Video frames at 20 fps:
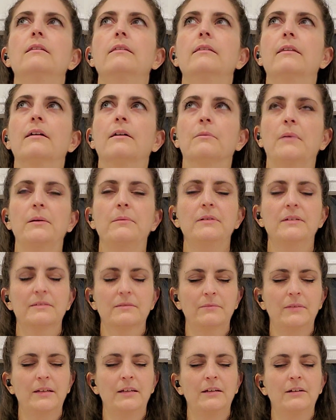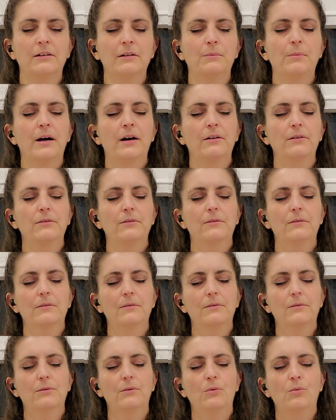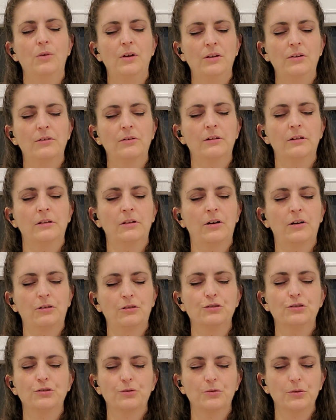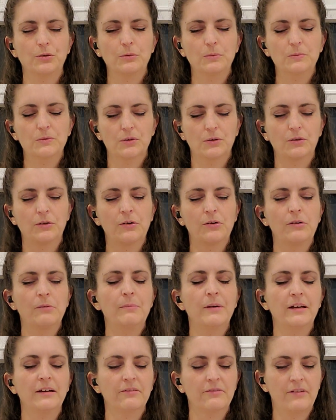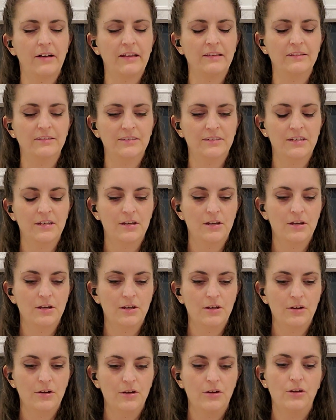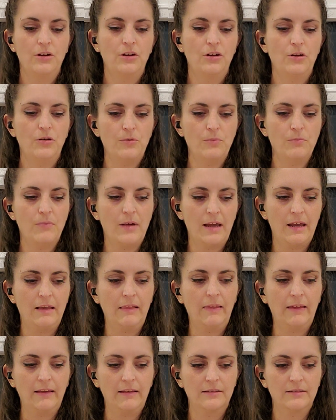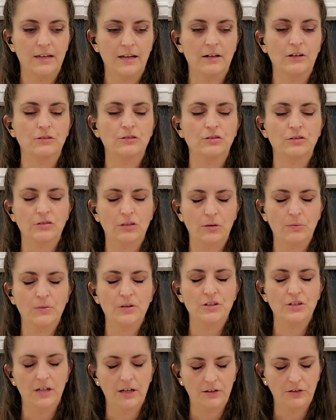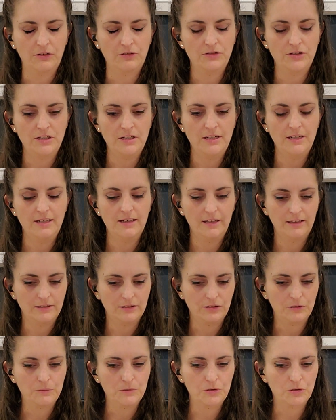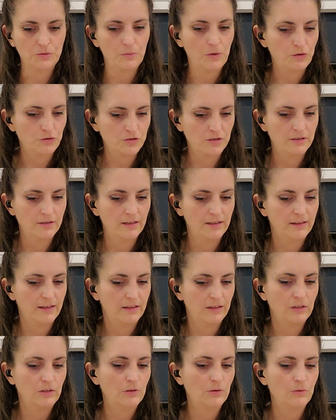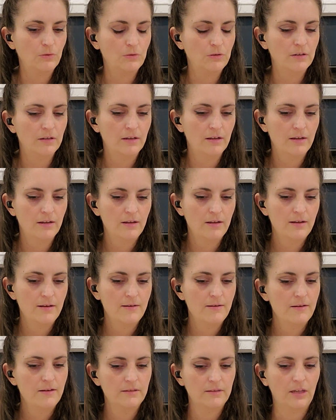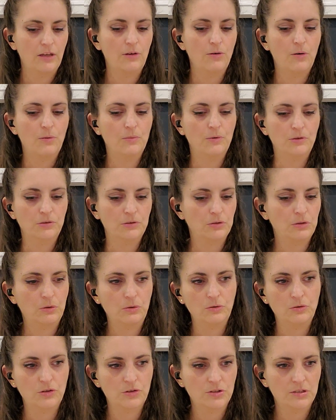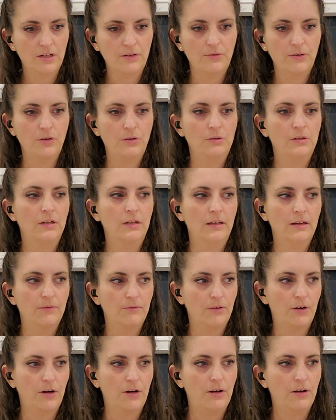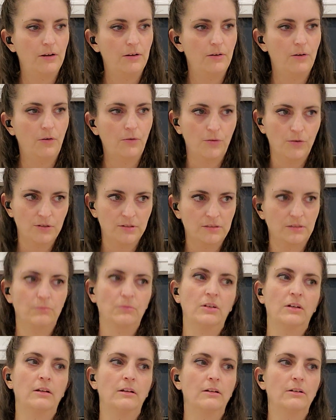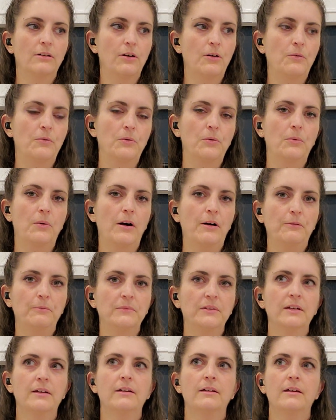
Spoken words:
there may be something here about when you're in large groups or go to big events, you may like take on so much energy and so much emotion that like it's like you almost lose yourself, or you can get very overstimulated, overwhelmed.